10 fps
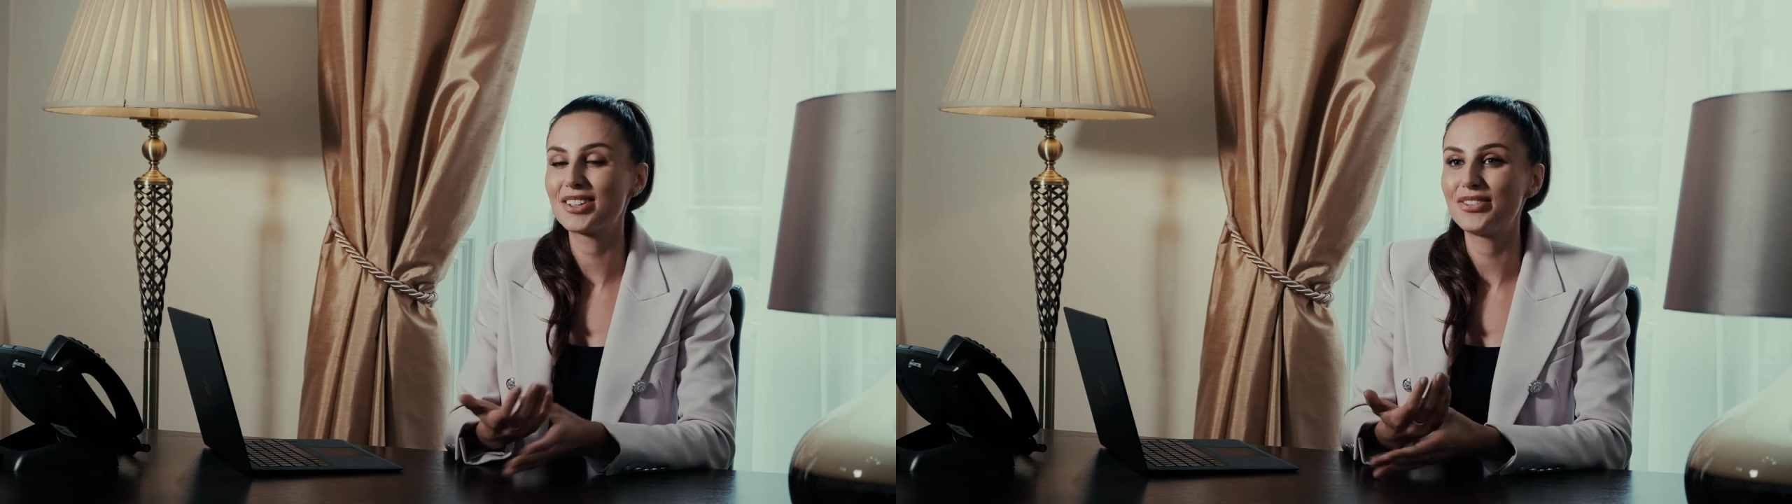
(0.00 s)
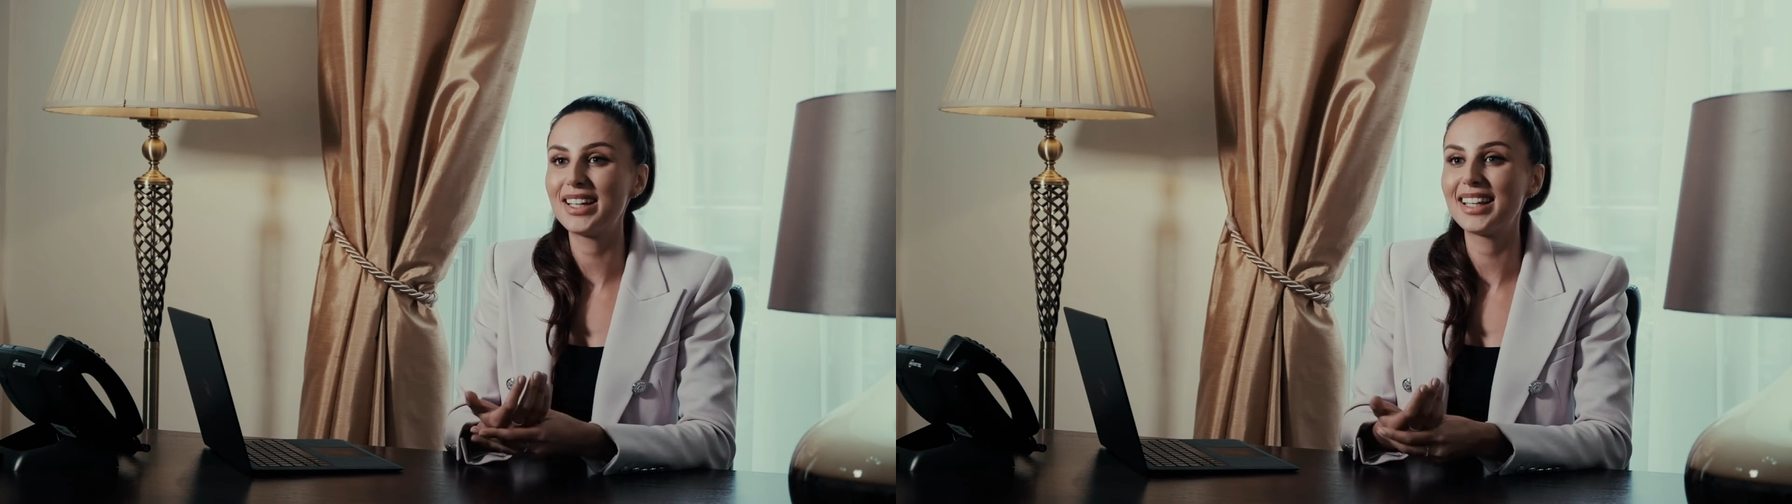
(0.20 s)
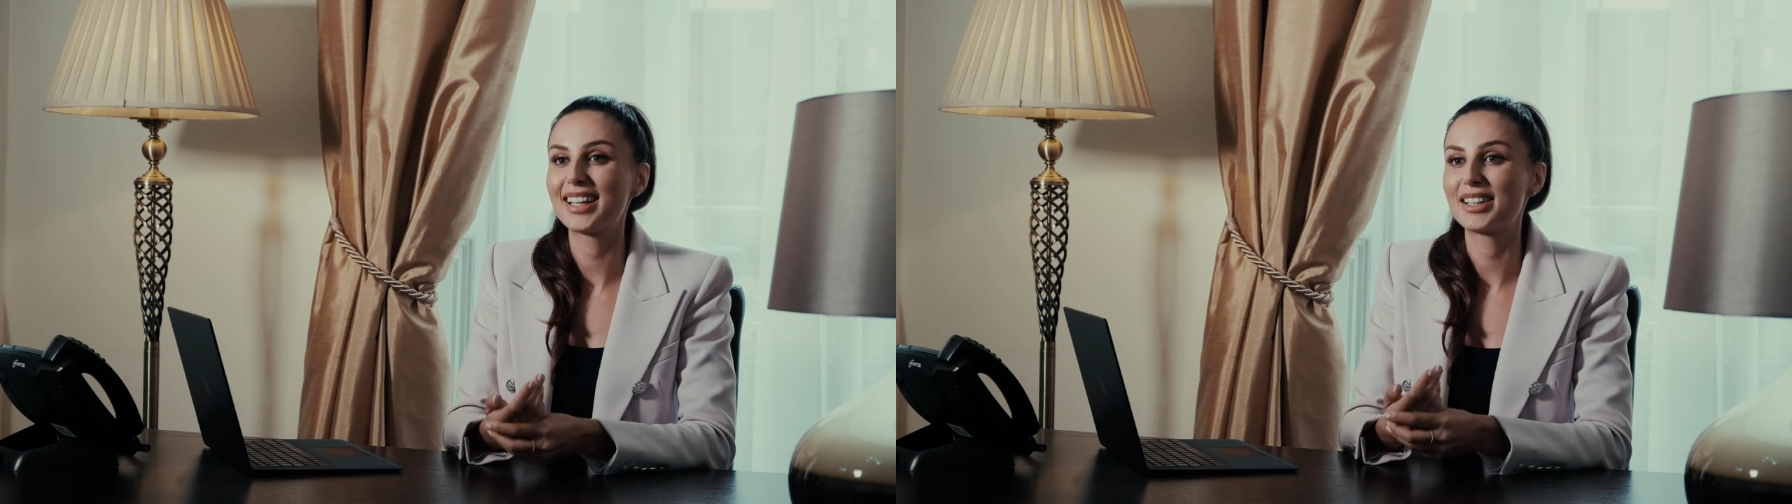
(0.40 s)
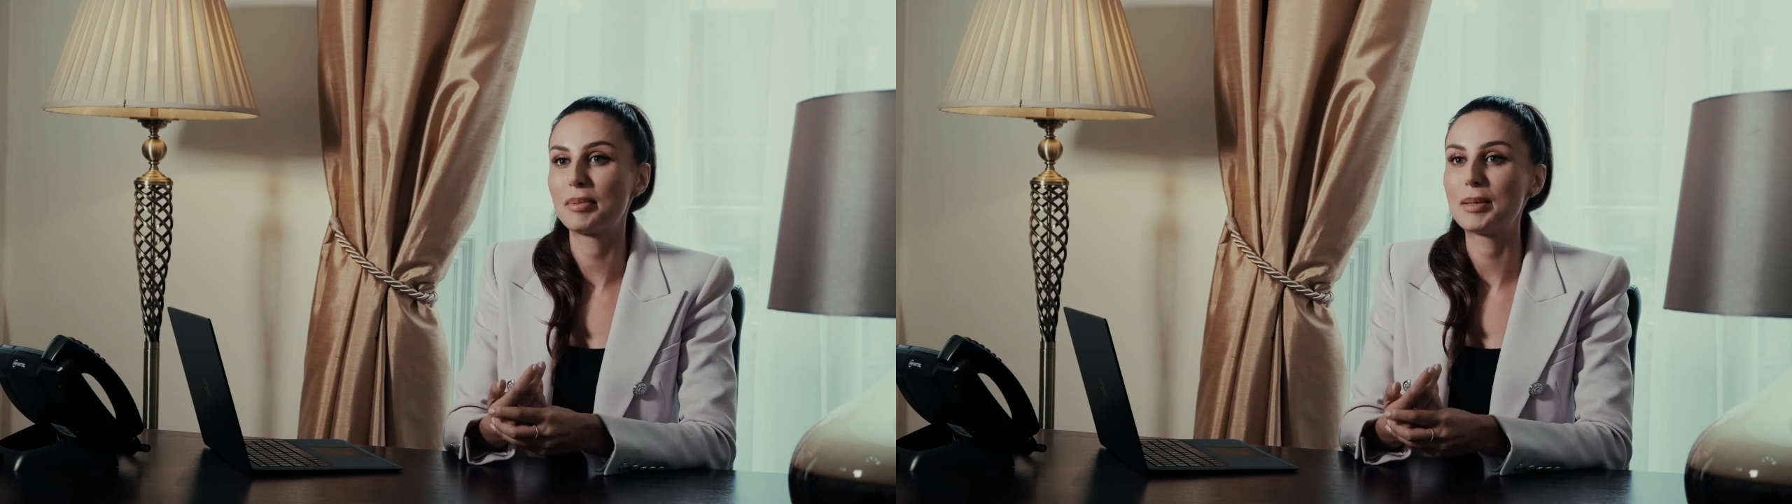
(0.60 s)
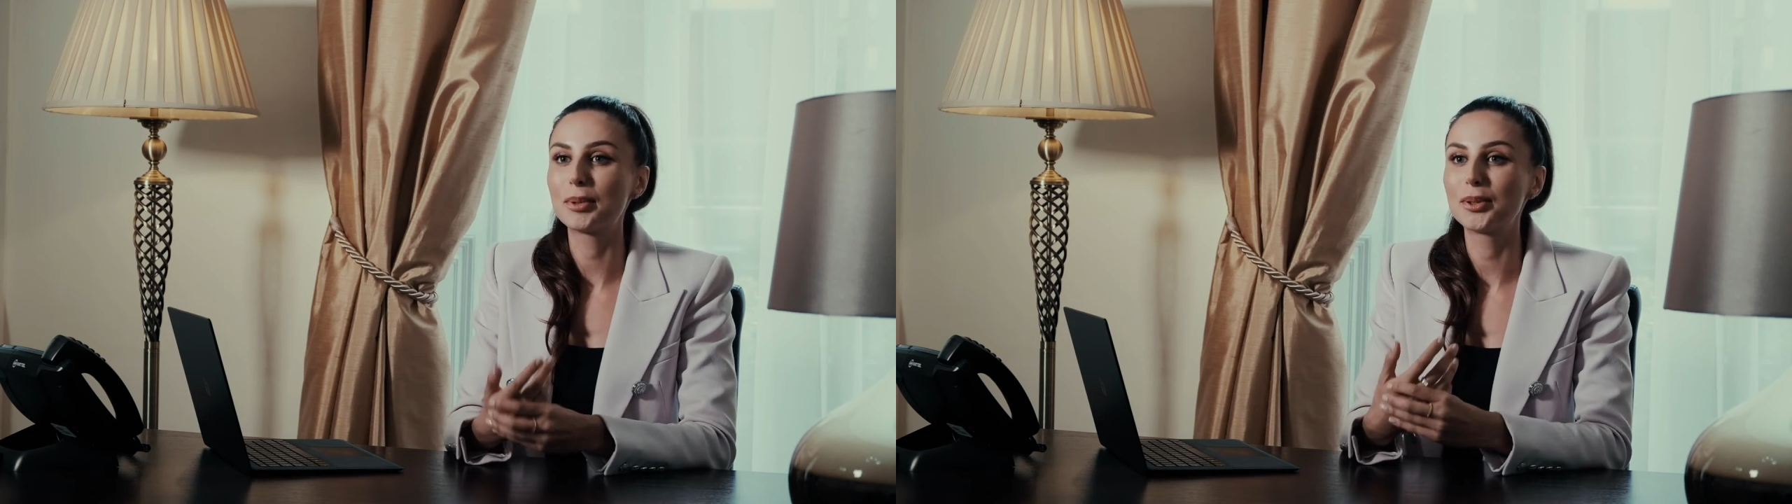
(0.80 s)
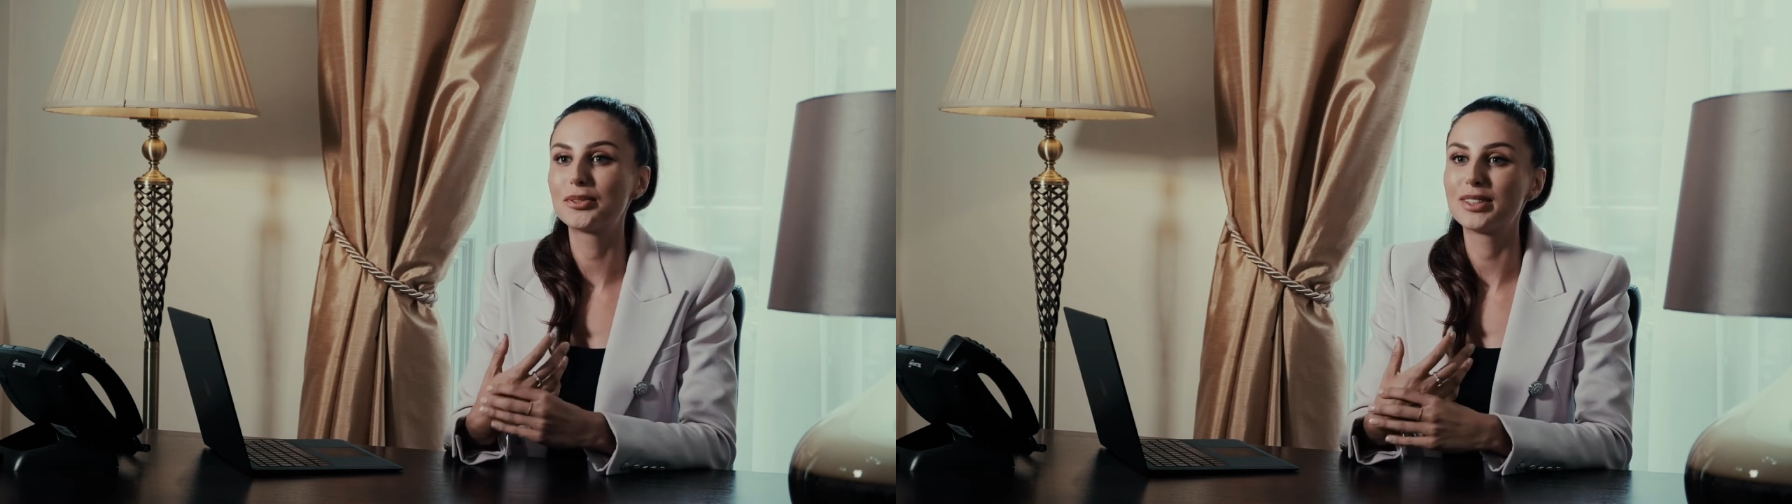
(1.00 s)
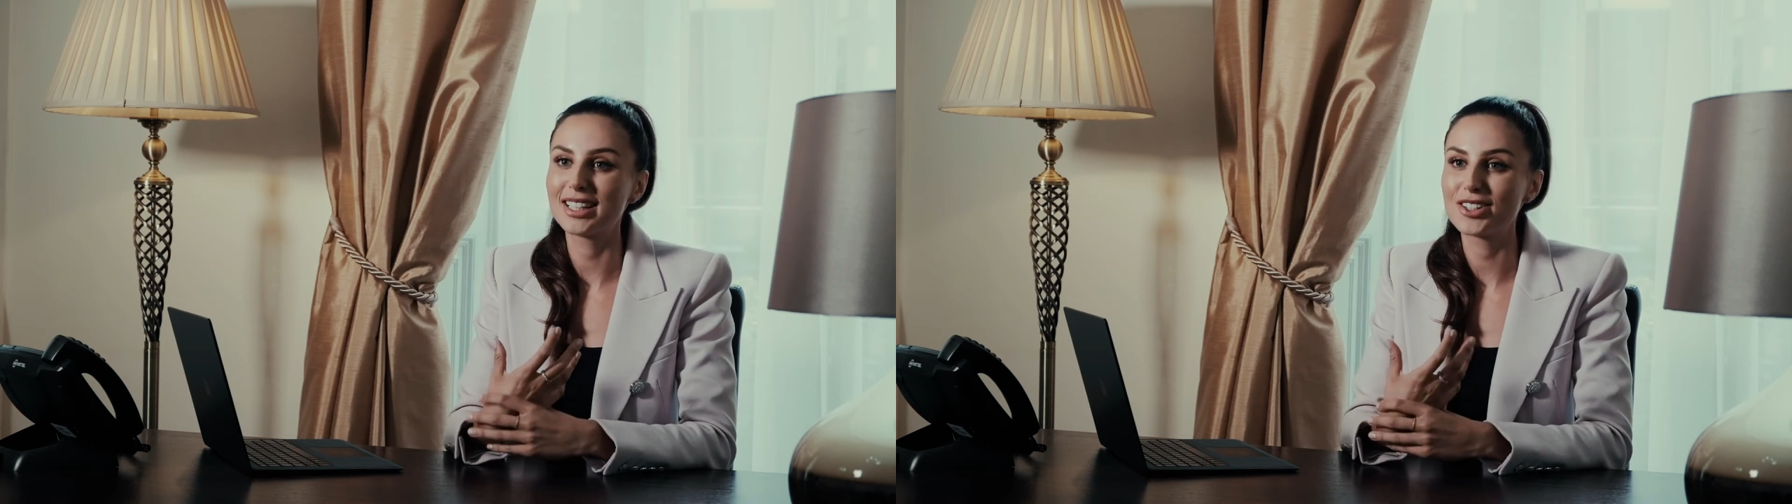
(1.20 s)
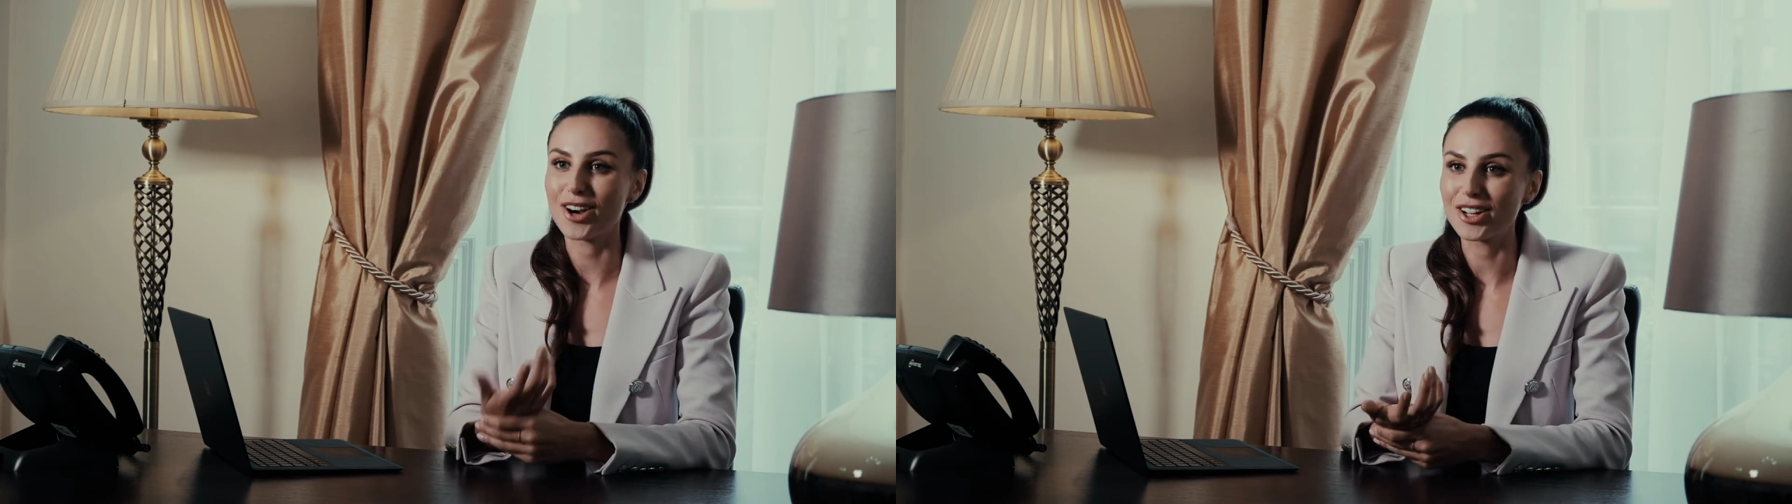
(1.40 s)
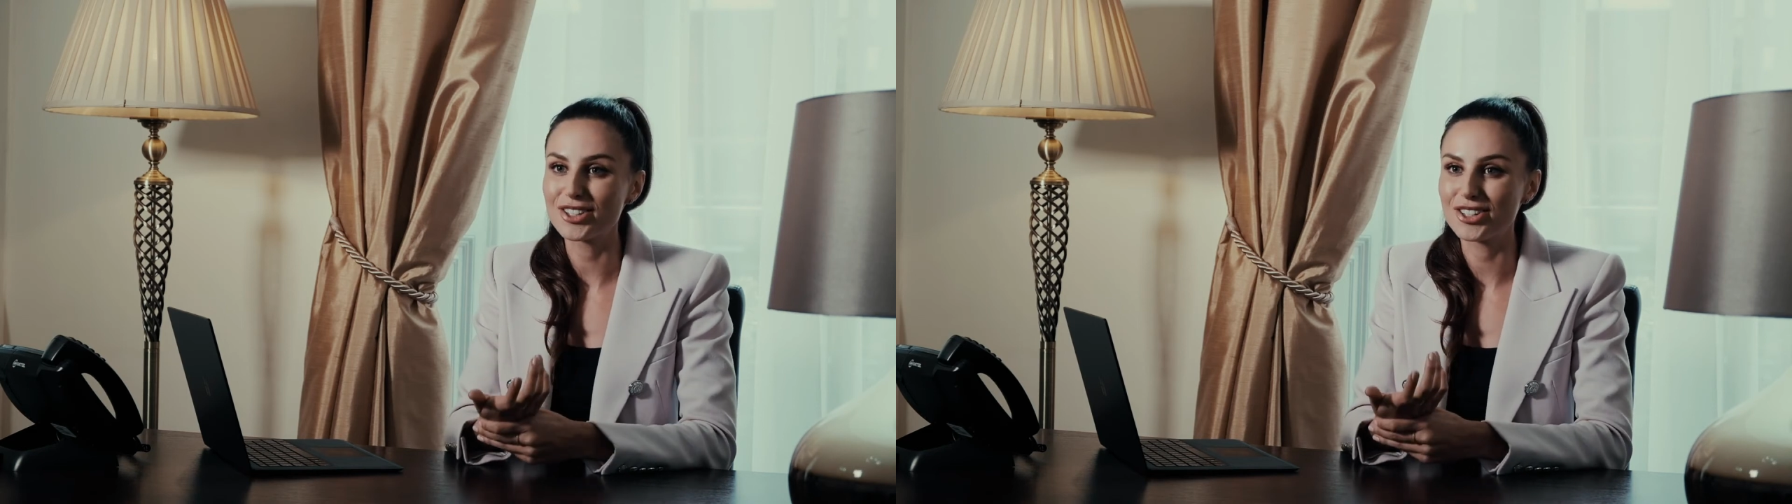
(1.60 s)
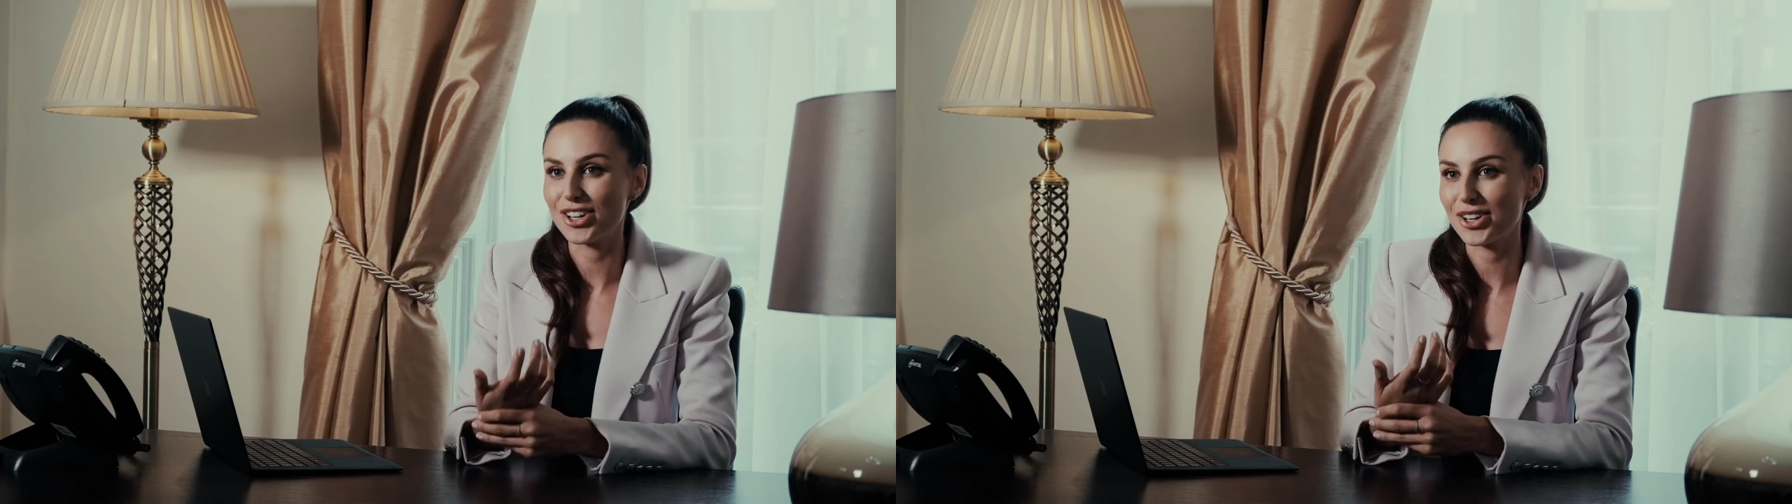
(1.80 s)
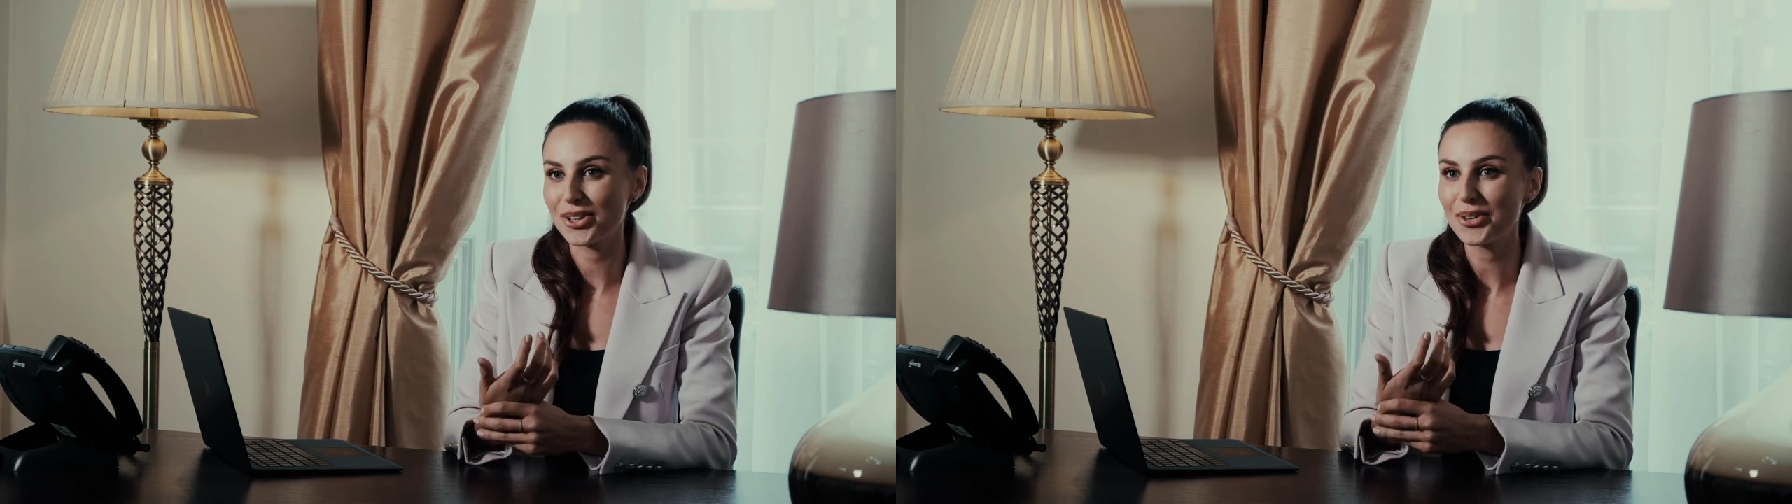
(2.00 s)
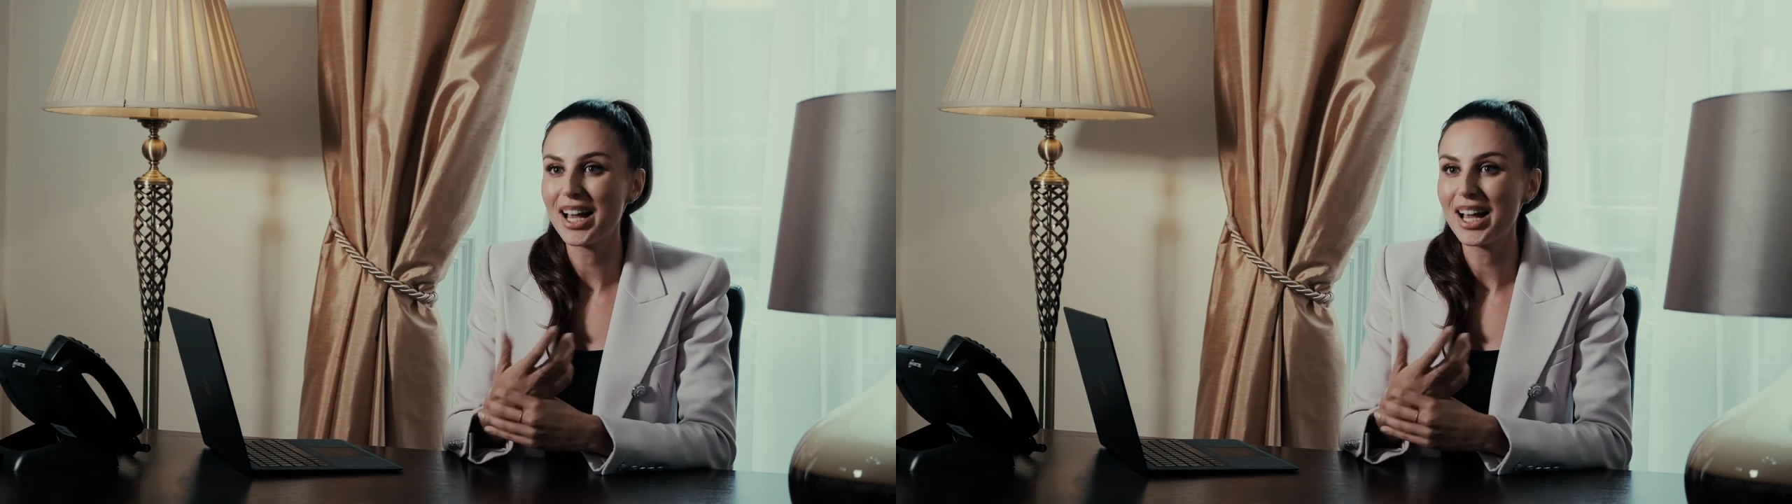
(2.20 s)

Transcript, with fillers: feeling that people really trust you